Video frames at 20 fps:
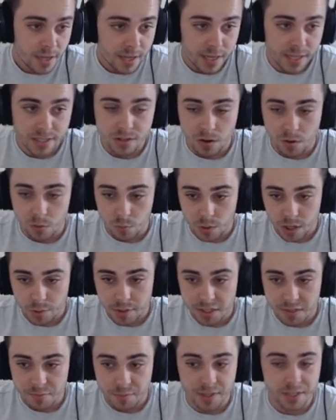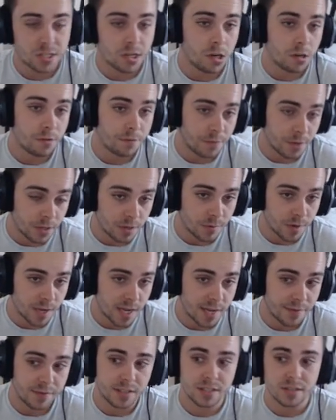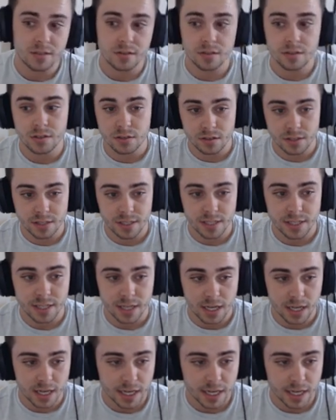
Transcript: it's got will wisp it's got Thunder Wave, it's got Toxic.